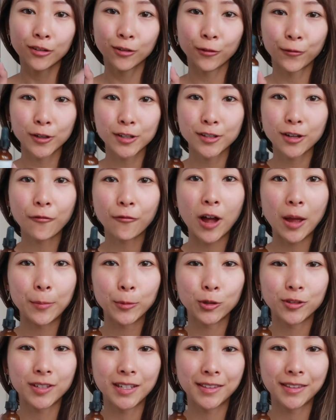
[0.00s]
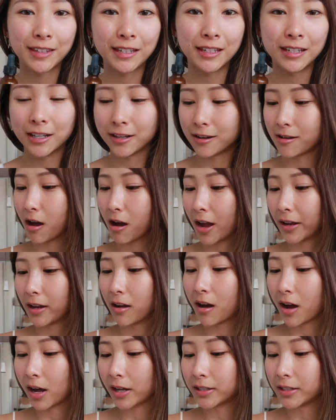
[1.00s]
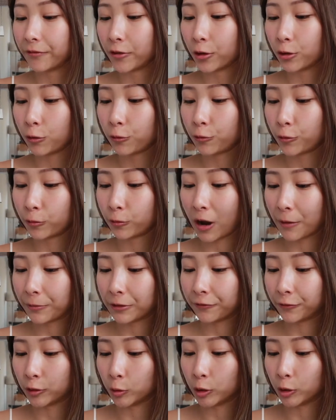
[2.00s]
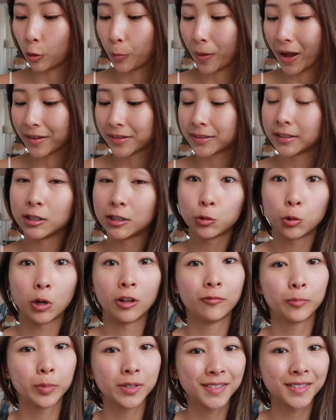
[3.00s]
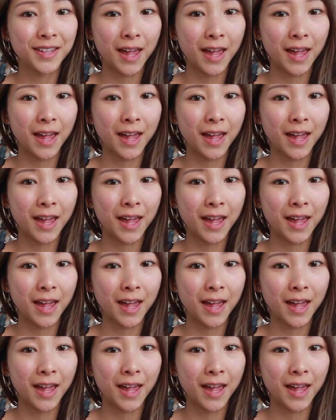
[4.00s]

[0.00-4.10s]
So first off, I'm using the Niod Photography Fluid Opacity 12%.